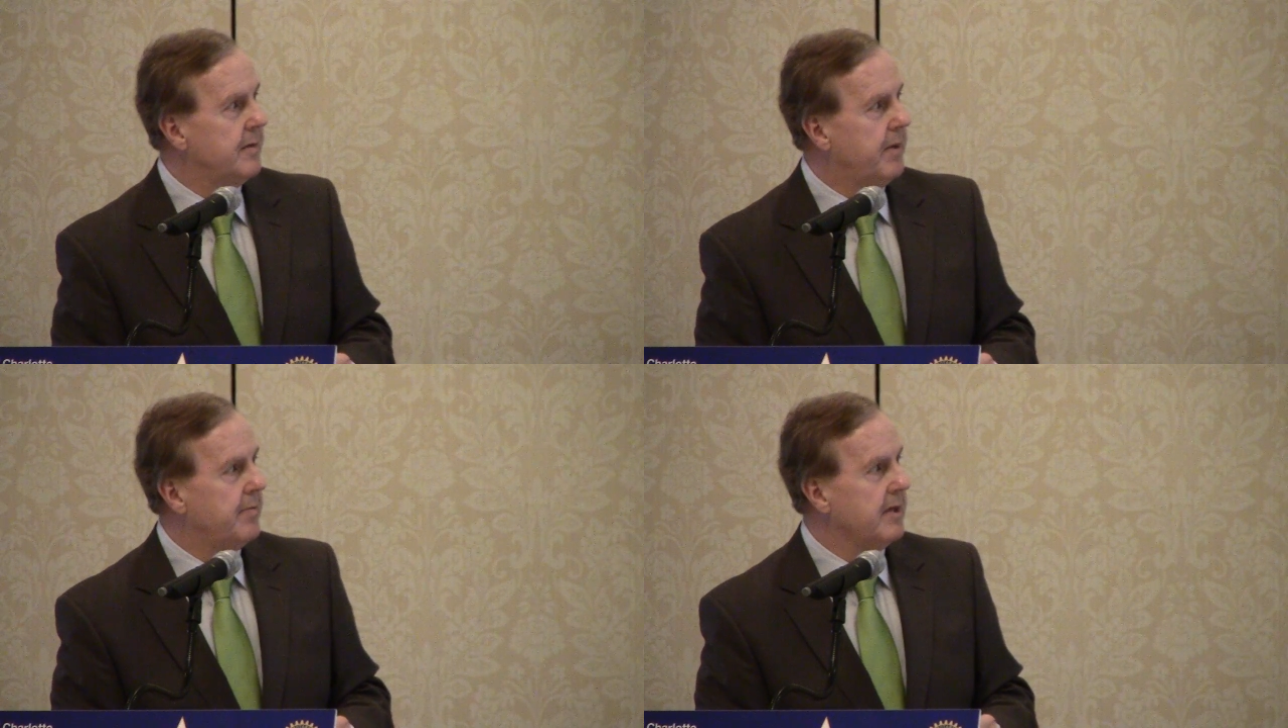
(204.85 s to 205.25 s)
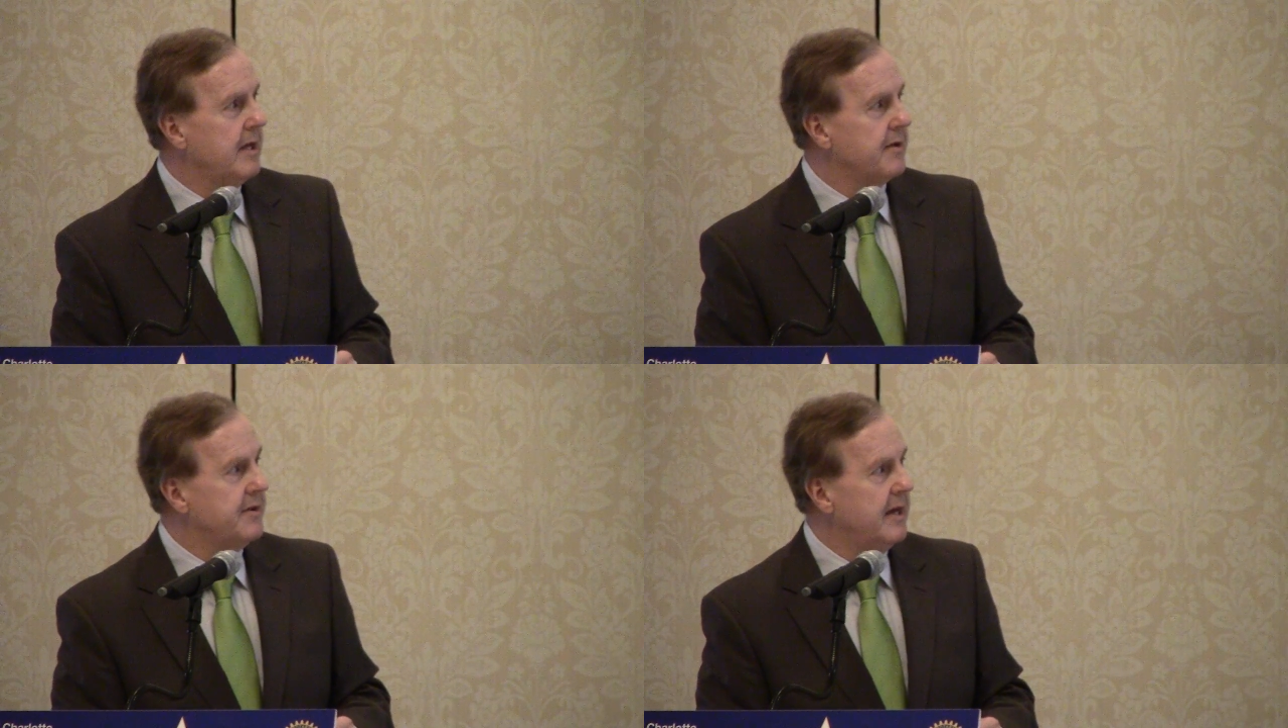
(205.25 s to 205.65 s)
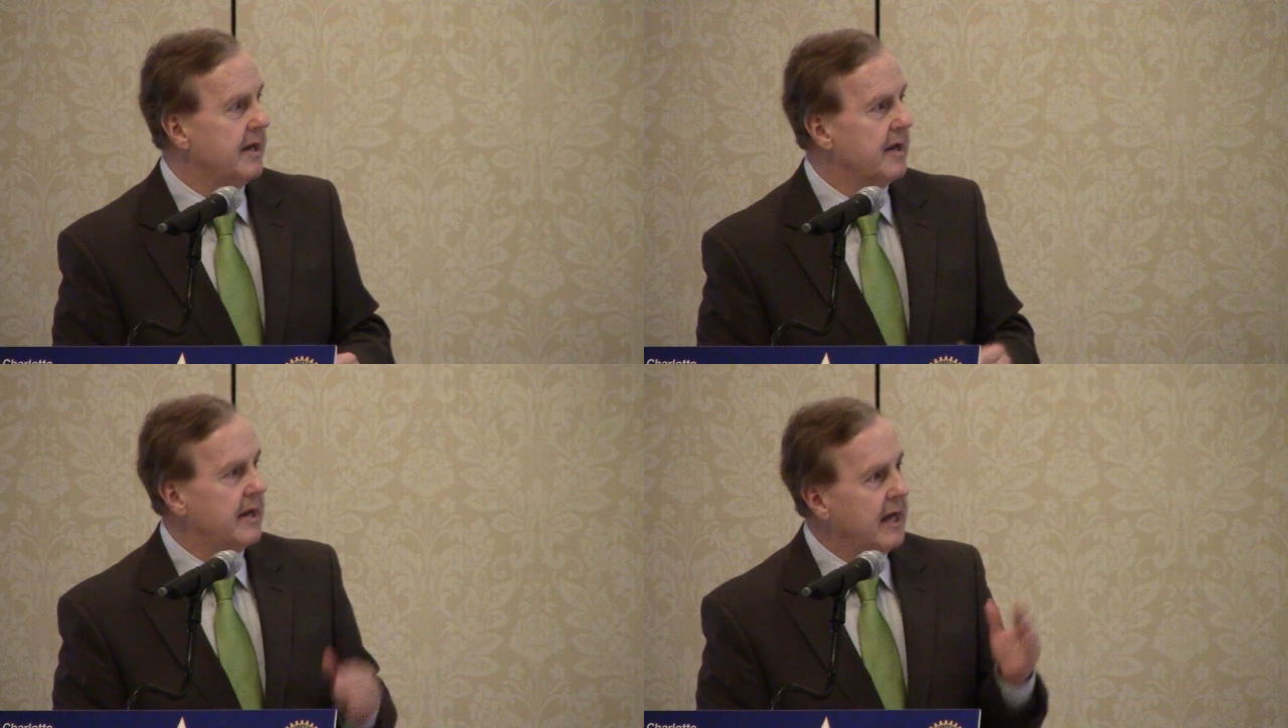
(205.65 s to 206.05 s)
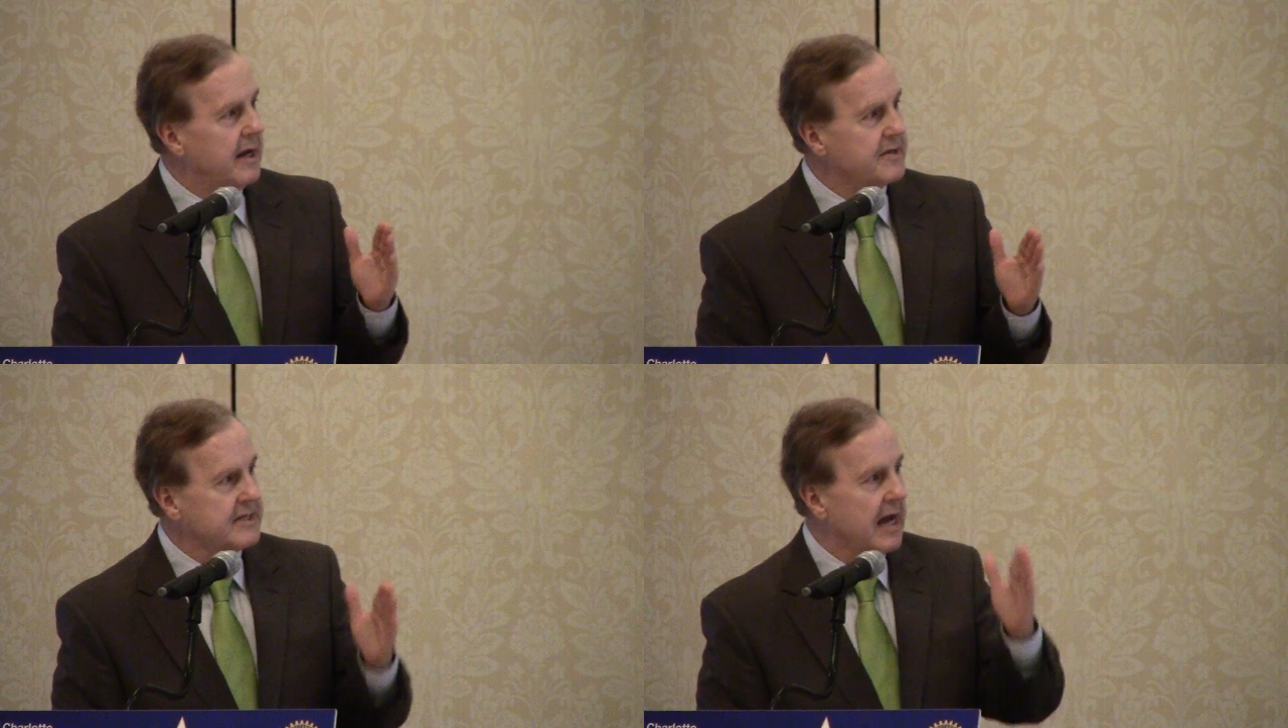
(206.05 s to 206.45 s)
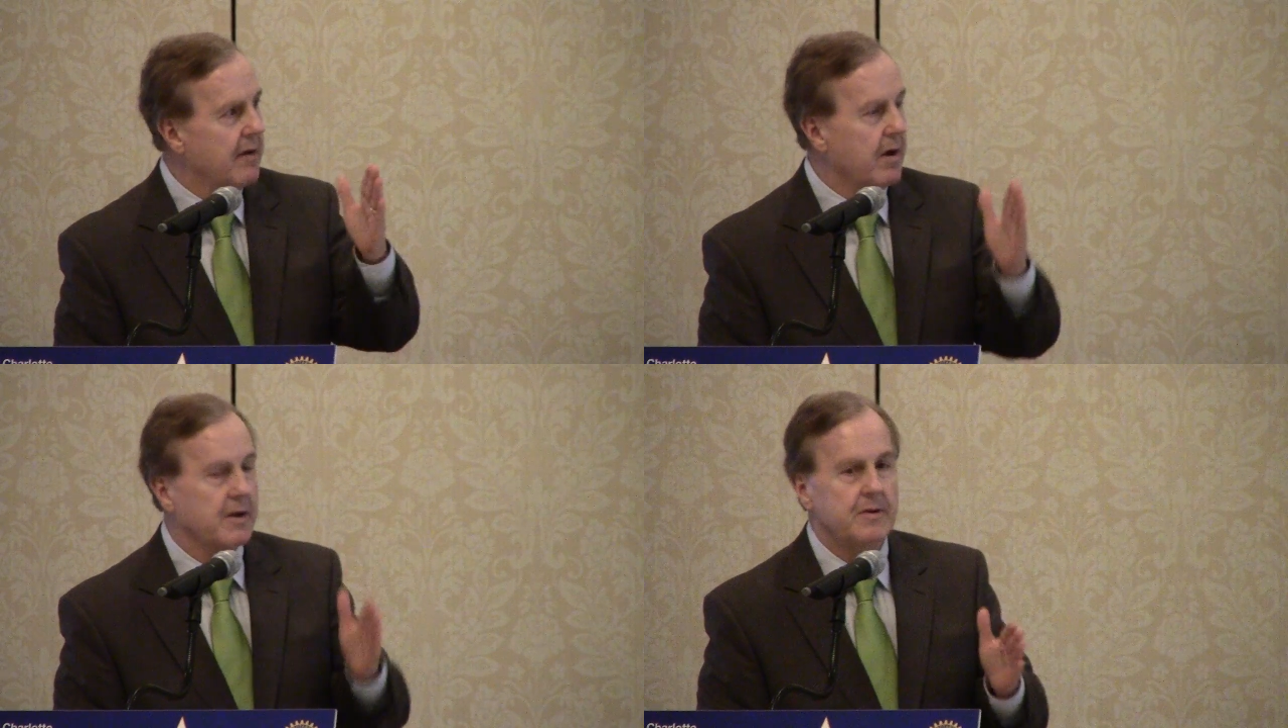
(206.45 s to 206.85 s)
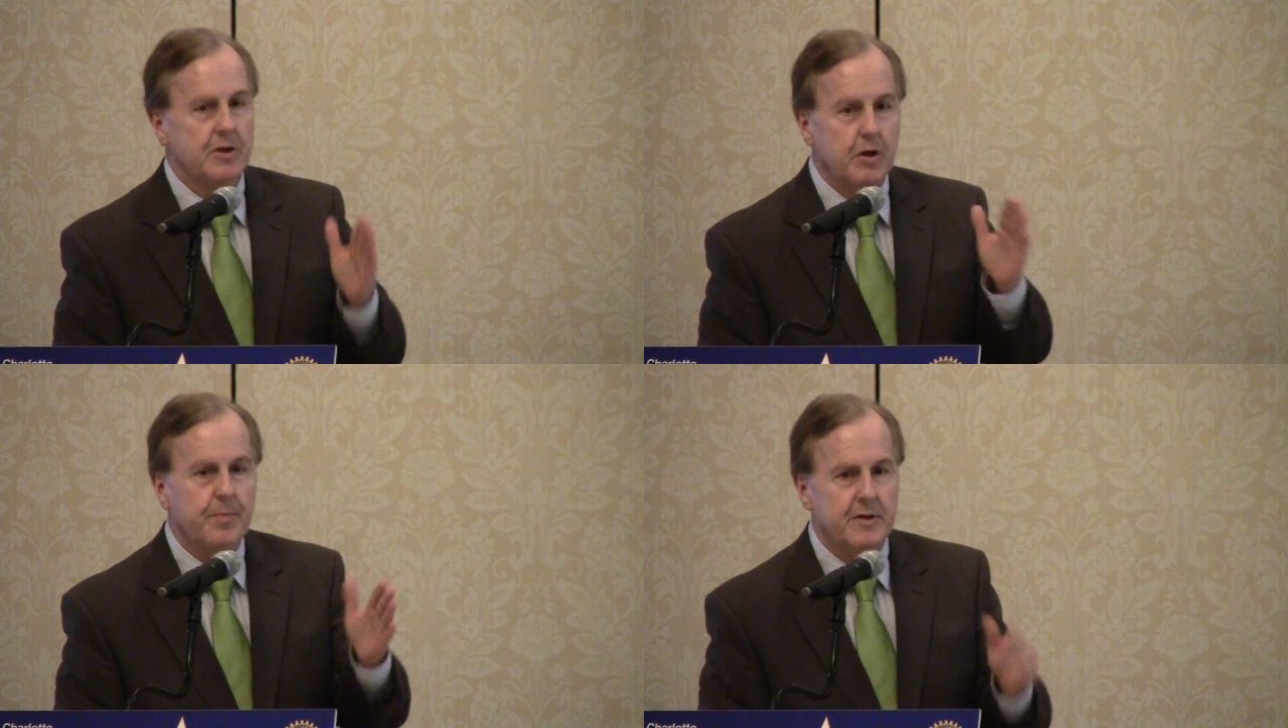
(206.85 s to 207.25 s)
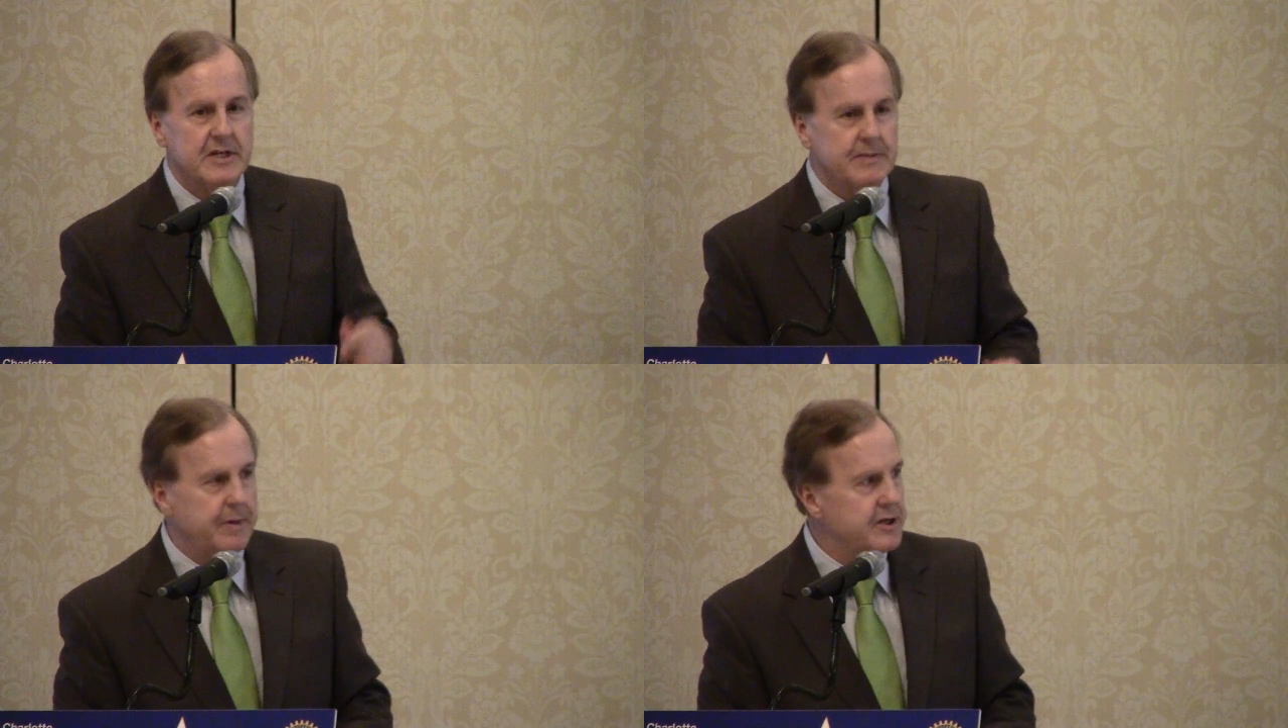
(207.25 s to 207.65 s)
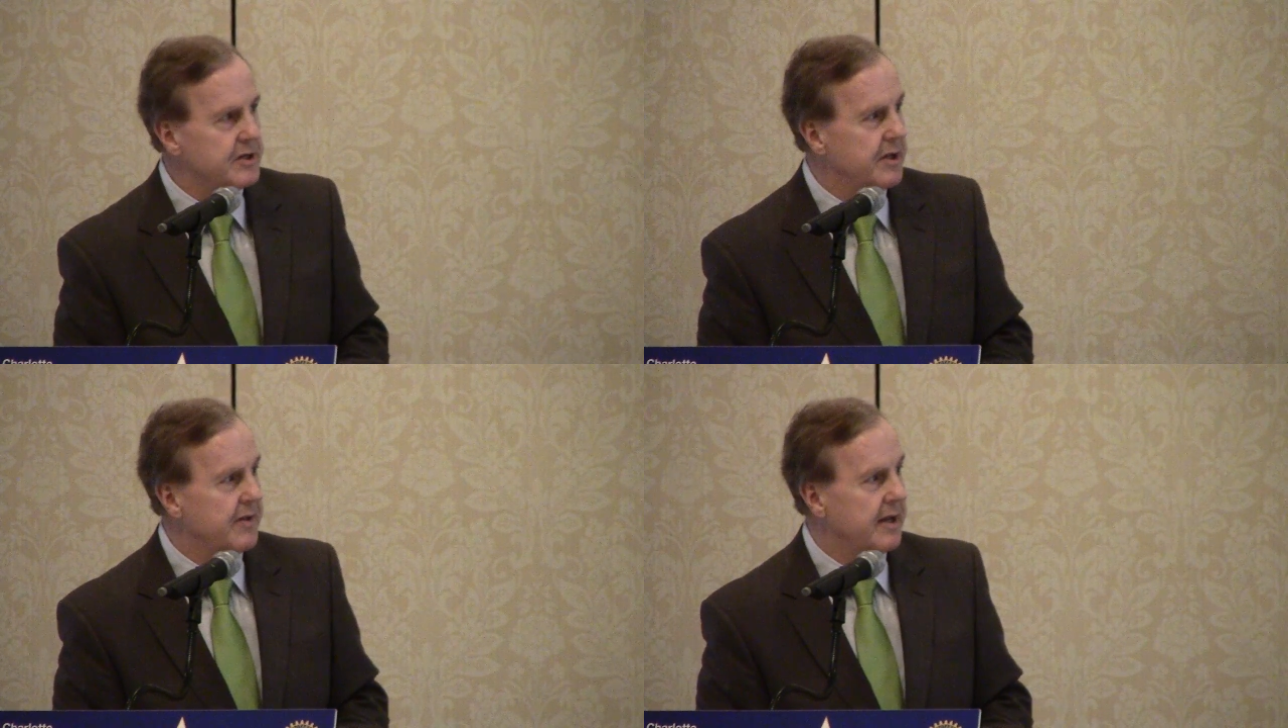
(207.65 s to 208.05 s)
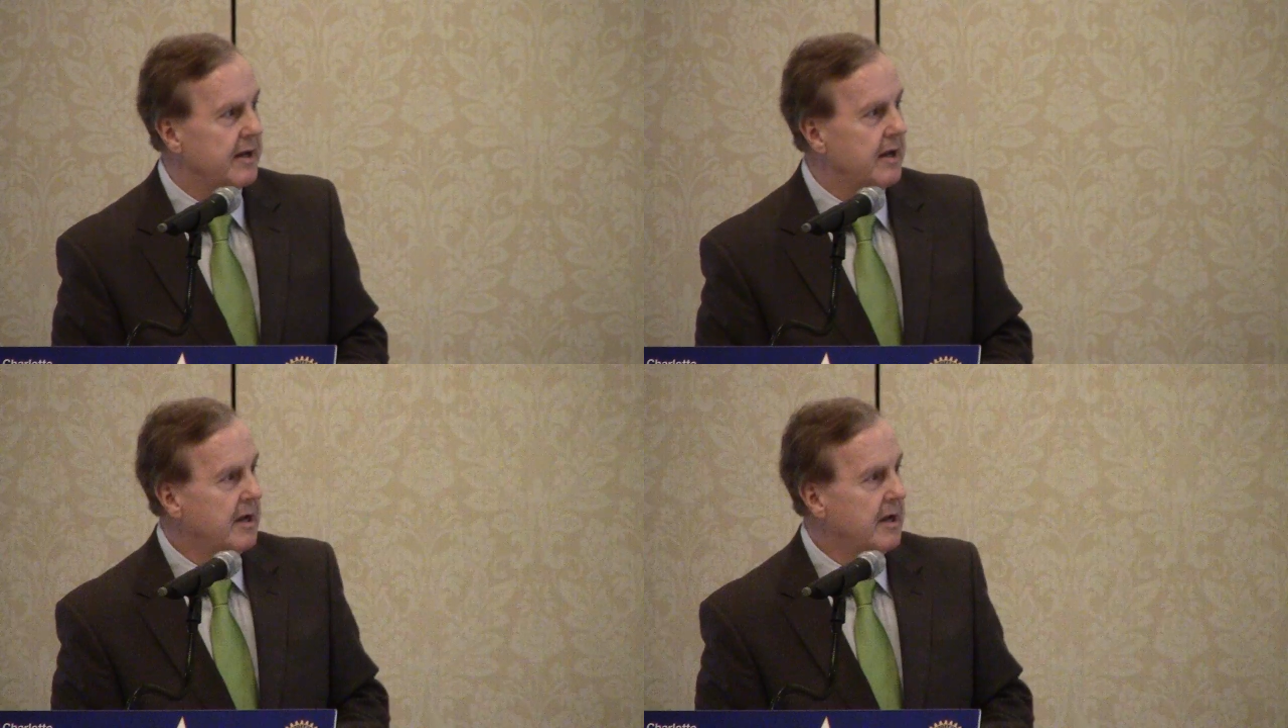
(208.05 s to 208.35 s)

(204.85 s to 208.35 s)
publicly held debt and how it's skyrocketing. Your participation in that.